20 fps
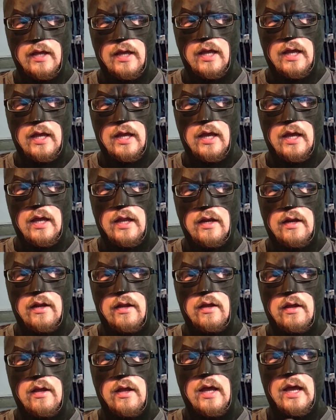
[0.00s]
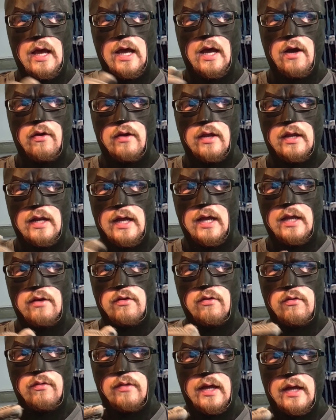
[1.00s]
And how can I
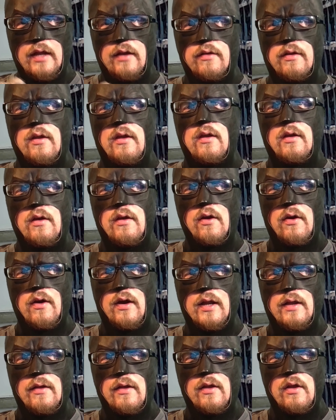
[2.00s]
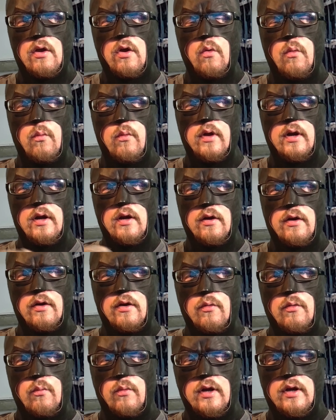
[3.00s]
do that? All right. What
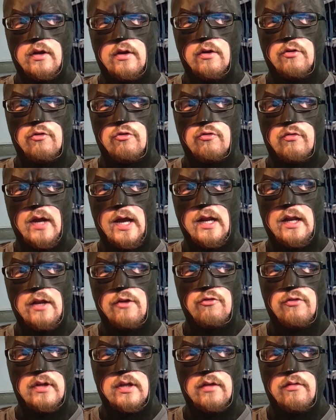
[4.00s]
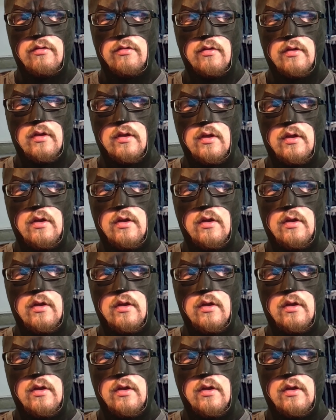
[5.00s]
are your strategies?